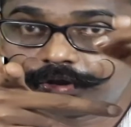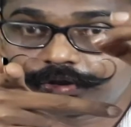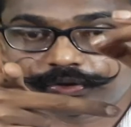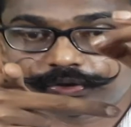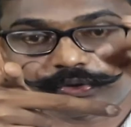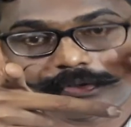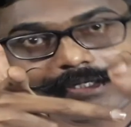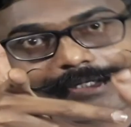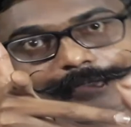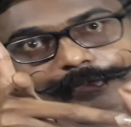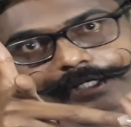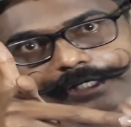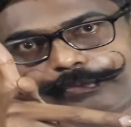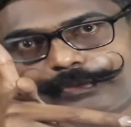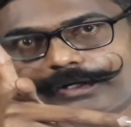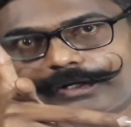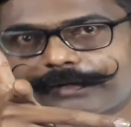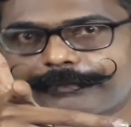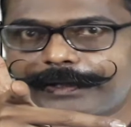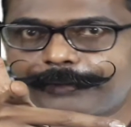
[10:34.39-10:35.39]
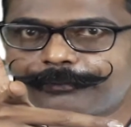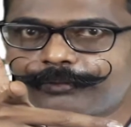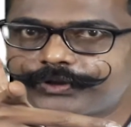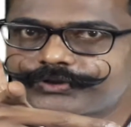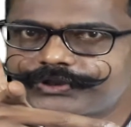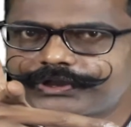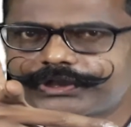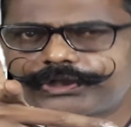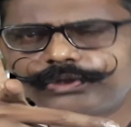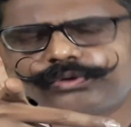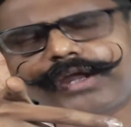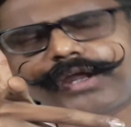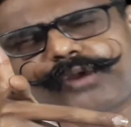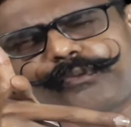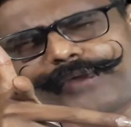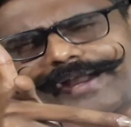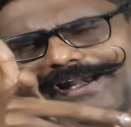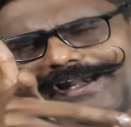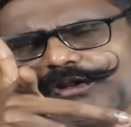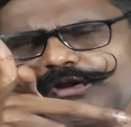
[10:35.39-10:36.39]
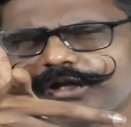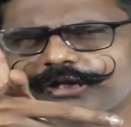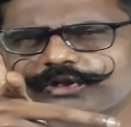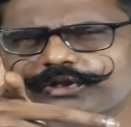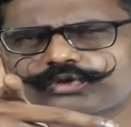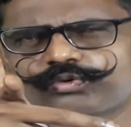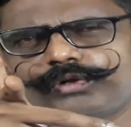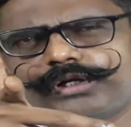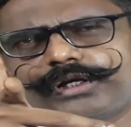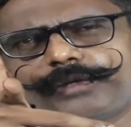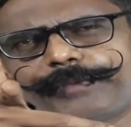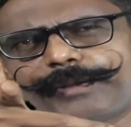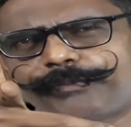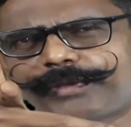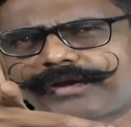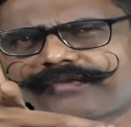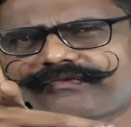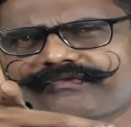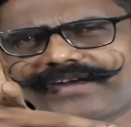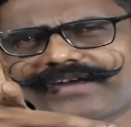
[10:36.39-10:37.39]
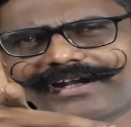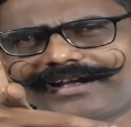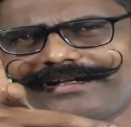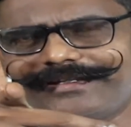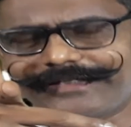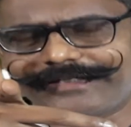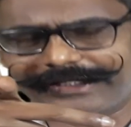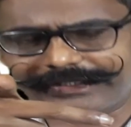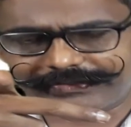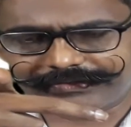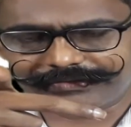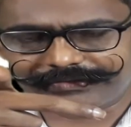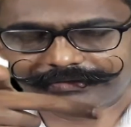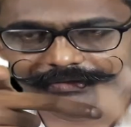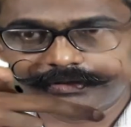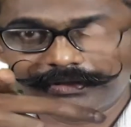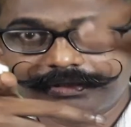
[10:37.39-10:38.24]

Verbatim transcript: So it will remain positive and value also will remain perfectly X.